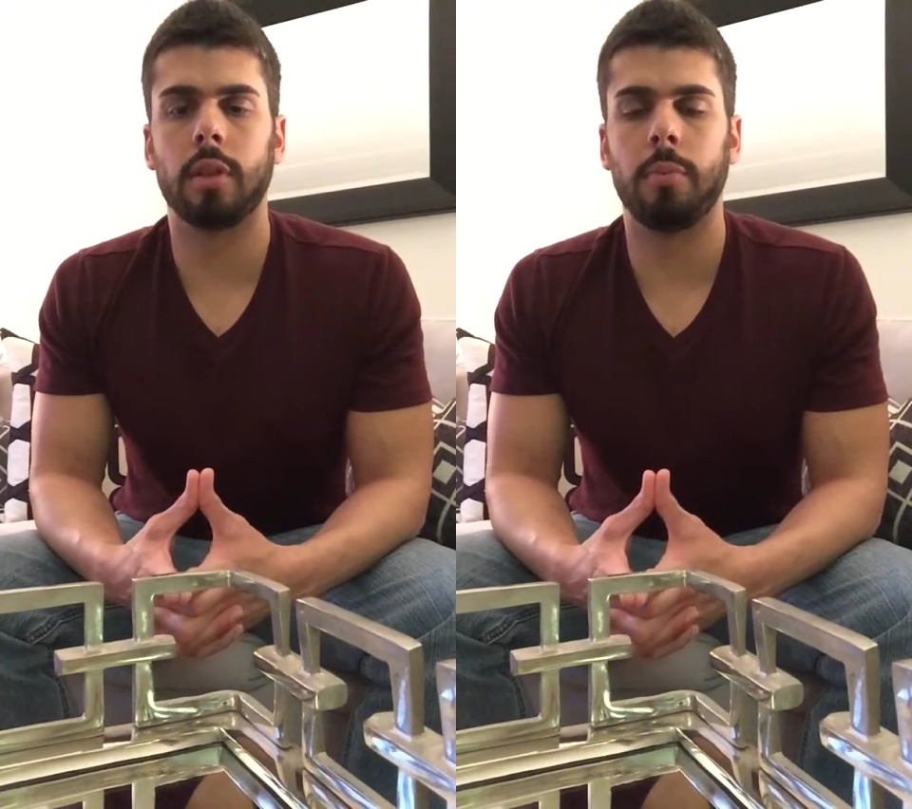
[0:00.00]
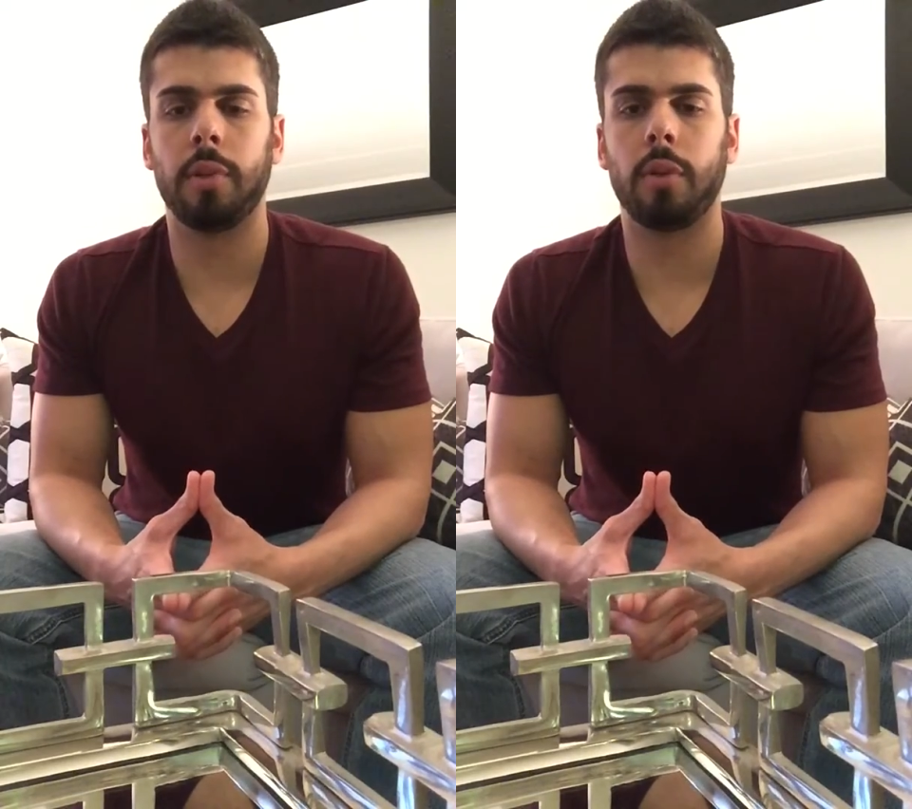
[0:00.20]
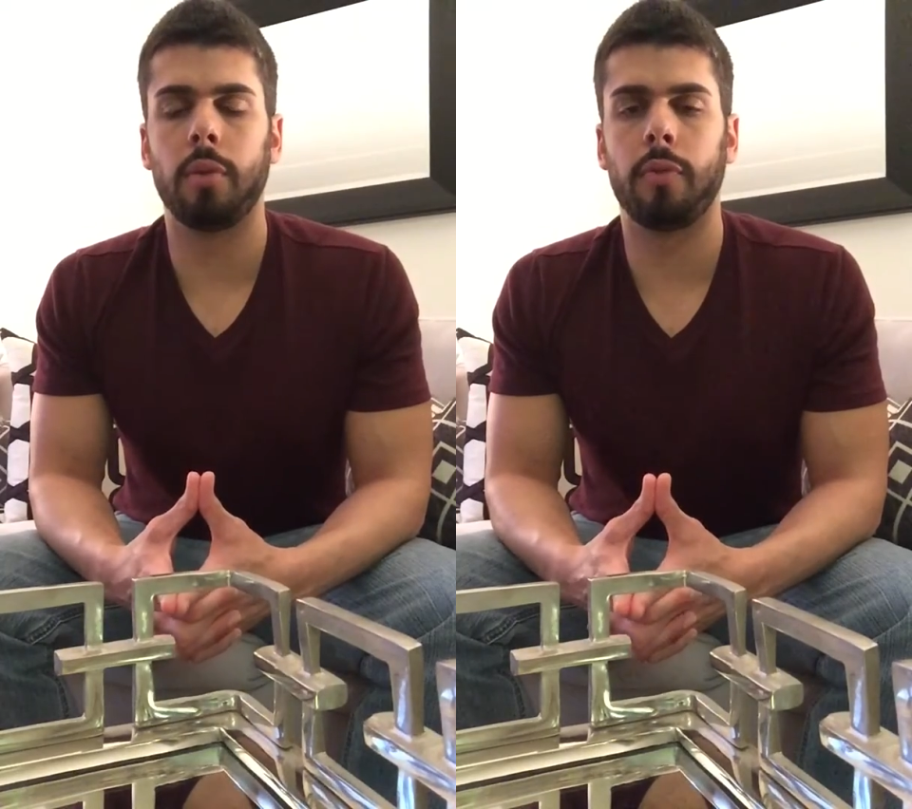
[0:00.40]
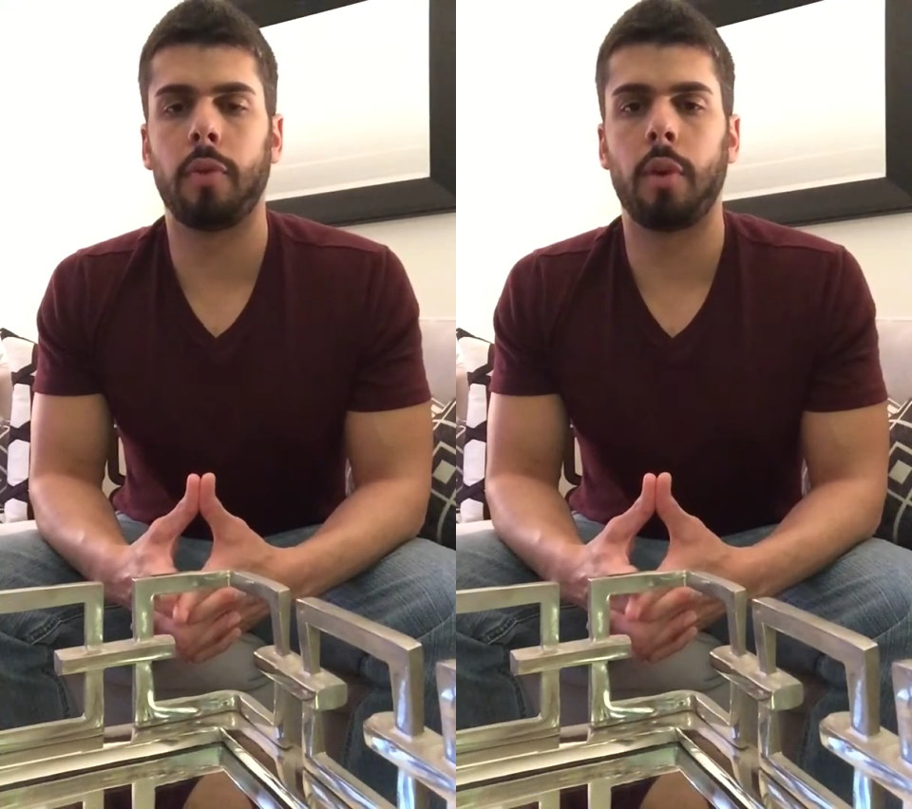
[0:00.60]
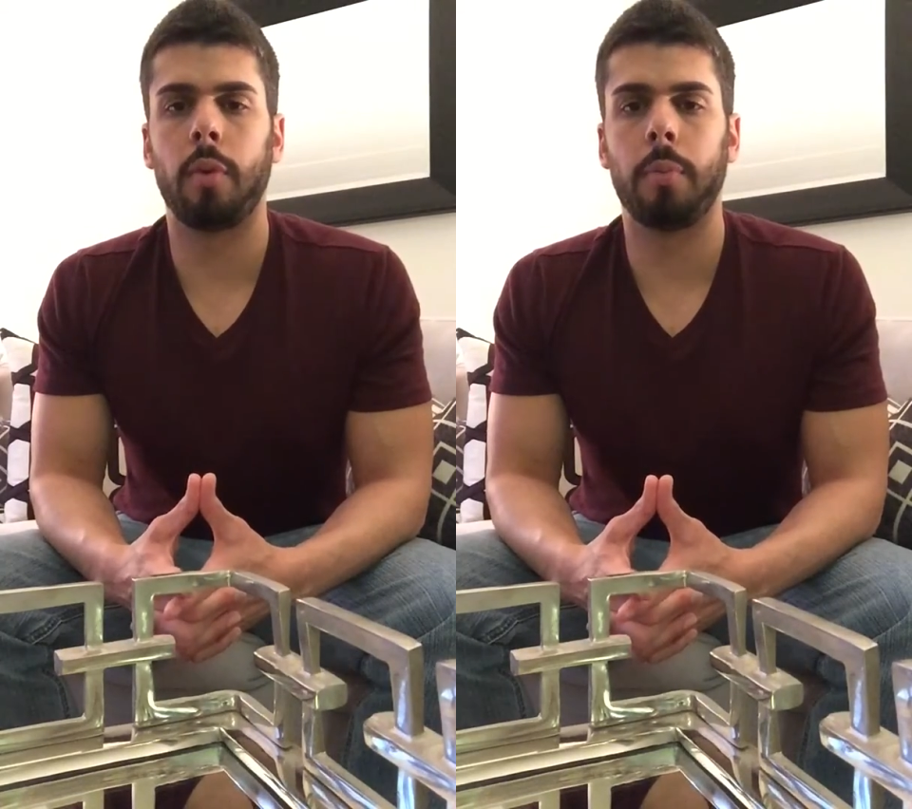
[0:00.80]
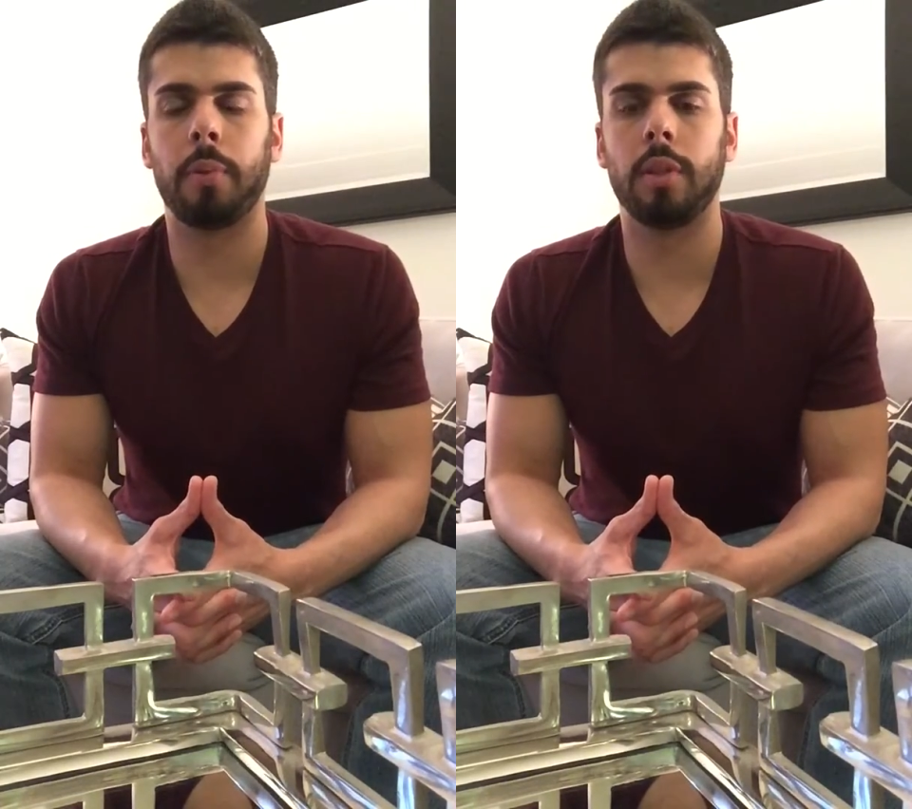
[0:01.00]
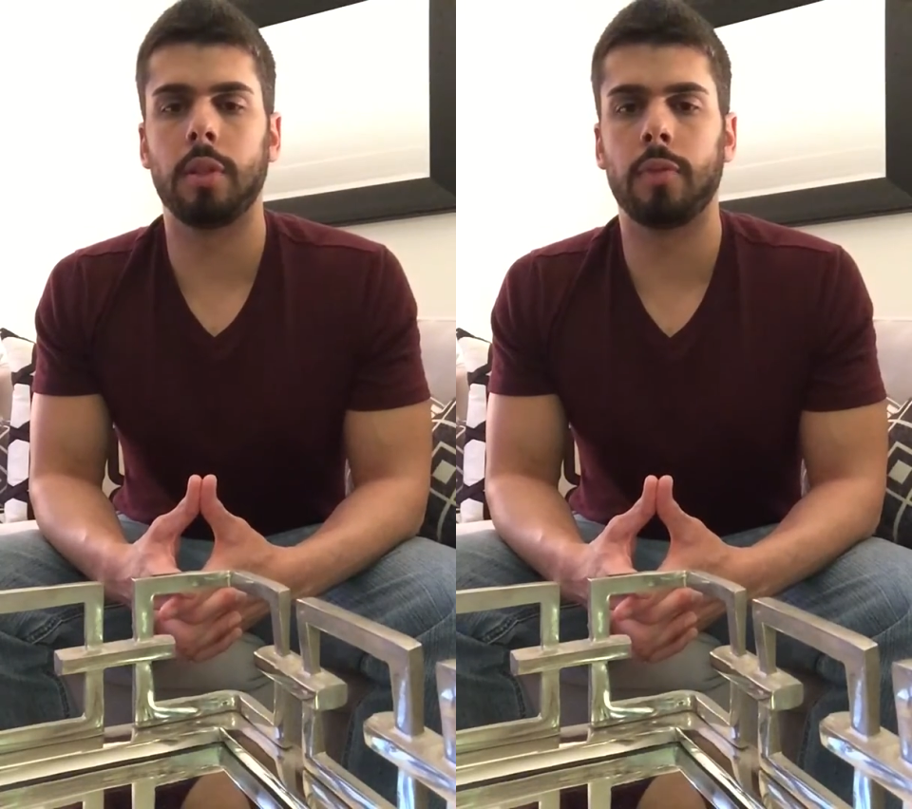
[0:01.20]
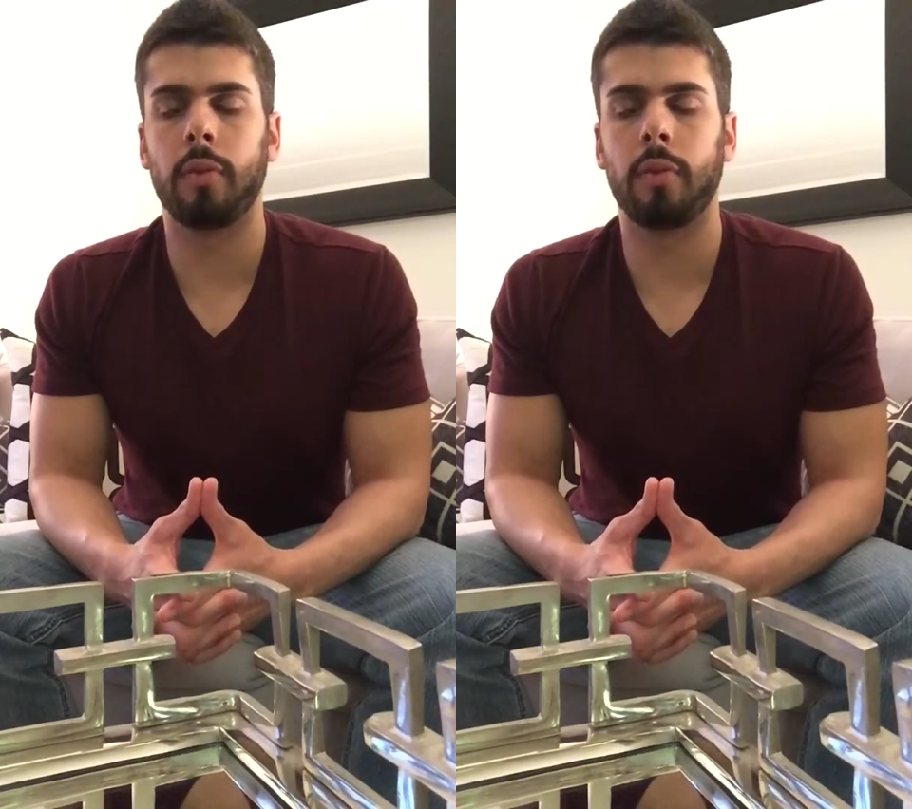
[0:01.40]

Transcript: are going to be going to faraway places.